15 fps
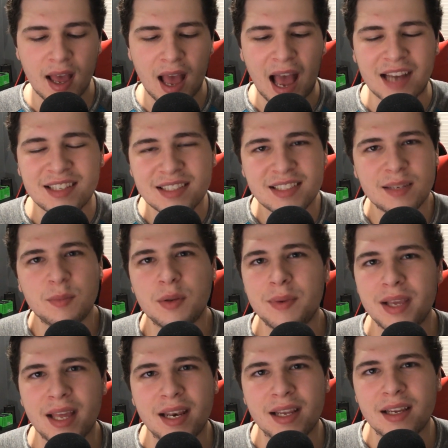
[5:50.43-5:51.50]
I just seem to be
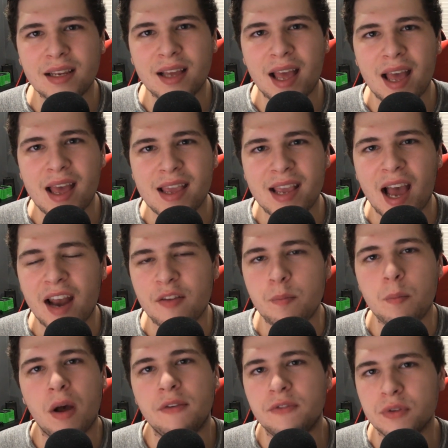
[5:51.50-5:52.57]
getting a kind of
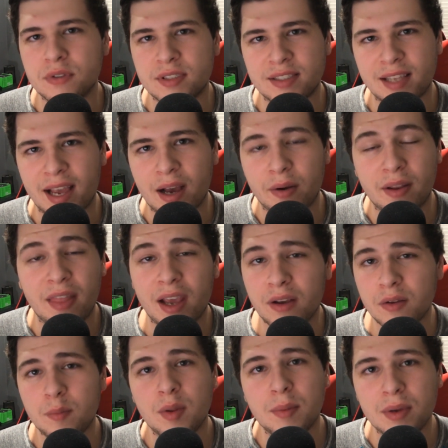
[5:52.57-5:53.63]
muffled sound, and that
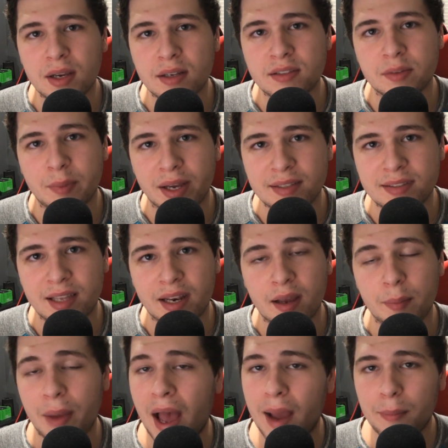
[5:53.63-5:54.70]
could be because of my
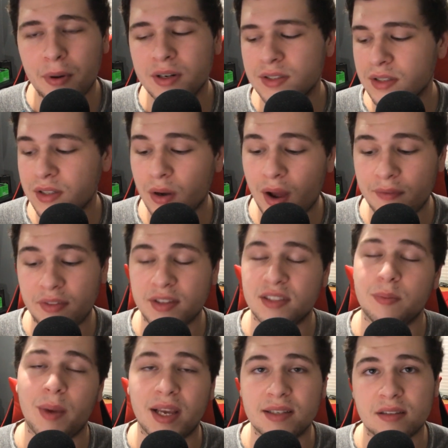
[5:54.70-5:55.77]
setup. I personally don't have the
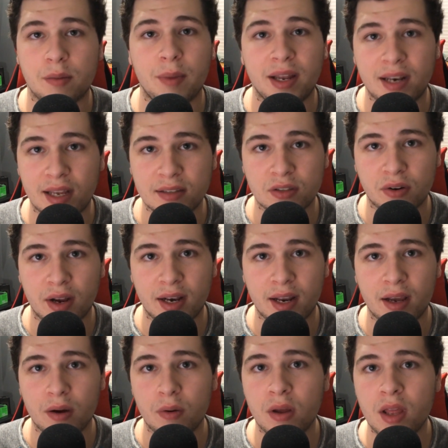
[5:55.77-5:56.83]
space on my desk right
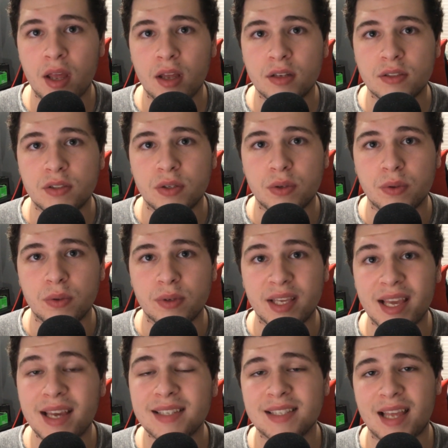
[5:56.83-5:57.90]
now to
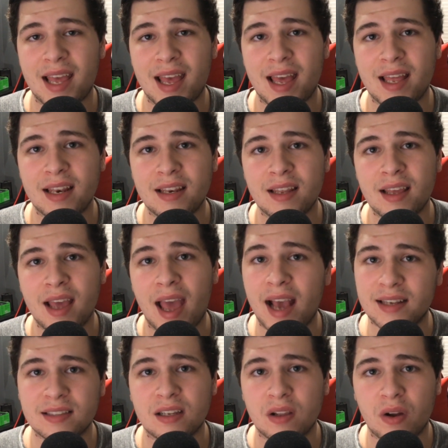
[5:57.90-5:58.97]
get an
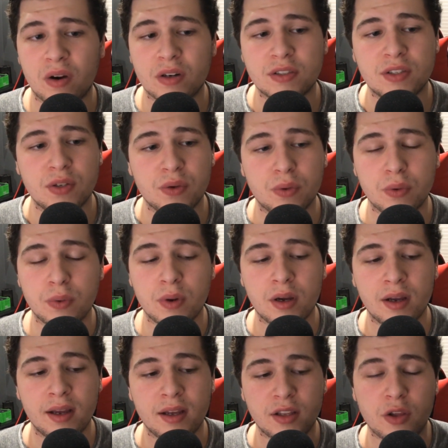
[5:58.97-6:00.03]
XLR to
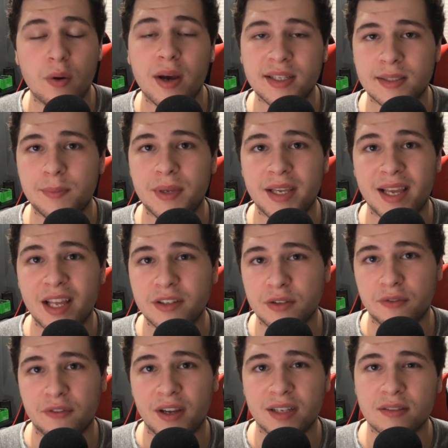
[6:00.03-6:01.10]
USB
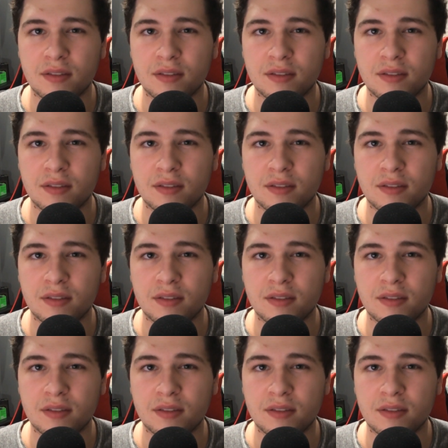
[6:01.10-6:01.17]
interface.